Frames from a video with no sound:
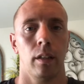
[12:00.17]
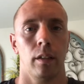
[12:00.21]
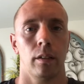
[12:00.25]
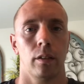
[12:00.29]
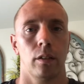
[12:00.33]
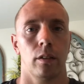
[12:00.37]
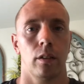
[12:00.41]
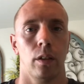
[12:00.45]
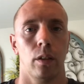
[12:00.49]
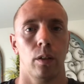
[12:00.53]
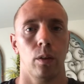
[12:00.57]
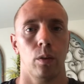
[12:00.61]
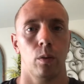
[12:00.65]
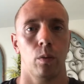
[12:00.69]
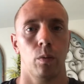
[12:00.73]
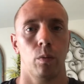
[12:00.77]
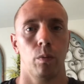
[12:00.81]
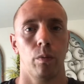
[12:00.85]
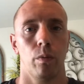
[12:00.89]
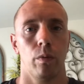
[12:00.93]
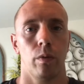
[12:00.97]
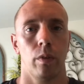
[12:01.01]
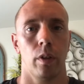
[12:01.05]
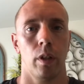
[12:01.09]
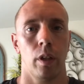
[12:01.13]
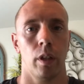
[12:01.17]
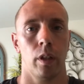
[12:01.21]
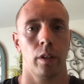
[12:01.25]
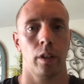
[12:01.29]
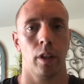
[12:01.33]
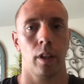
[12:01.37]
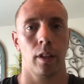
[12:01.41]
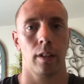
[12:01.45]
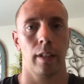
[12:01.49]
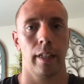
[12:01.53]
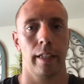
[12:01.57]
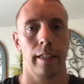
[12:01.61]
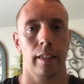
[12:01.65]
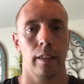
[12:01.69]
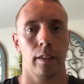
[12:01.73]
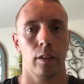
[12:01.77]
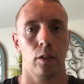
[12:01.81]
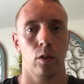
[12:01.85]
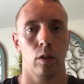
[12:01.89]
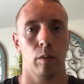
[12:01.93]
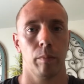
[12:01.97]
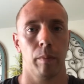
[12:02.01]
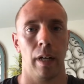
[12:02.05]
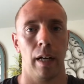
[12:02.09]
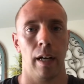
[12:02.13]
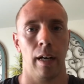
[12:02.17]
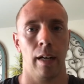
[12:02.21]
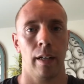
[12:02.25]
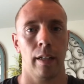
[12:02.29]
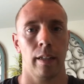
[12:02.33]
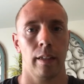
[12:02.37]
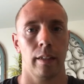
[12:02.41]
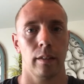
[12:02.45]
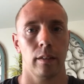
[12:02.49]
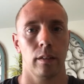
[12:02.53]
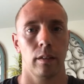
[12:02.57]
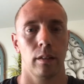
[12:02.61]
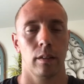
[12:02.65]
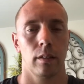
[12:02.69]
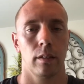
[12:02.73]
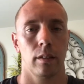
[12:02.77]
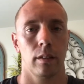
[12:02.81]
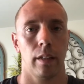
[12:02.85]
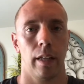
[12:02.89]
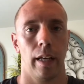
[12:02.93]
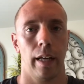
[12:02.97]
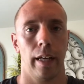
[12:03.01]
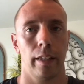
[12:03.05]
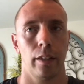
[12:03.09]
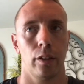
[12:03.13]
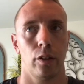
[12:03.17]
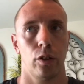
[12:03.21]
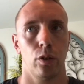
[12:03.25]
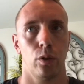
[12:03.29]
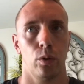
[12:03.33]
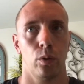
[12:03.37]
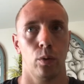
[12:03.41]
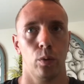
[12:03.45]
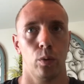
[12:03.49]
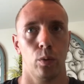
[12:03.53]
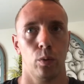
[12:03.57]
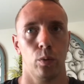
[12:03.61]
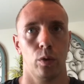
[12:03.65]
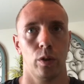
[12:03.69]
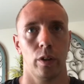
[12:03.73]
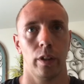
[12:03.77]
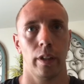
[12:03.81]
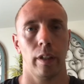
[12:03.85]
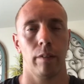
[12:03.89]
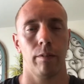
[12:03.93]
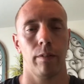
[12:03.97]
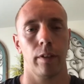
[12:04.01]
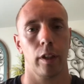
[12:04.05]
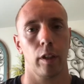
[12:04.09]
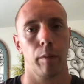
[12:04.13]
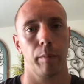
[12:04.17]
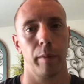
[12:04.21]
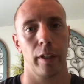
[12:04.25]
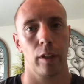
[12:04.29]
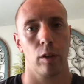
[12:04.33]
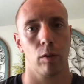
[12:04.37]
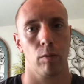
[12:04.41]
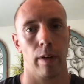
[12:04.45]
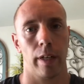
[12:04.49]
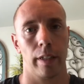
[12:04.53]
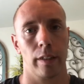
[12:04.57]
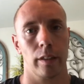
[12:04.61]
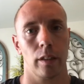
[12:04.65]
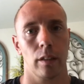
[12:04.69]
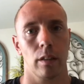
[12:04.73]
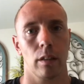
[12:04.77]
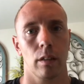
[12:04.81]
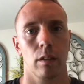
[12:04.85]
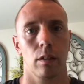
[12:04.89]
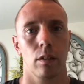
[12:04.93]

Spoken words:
So the young lady doing my eyes had to see if it could be corrected.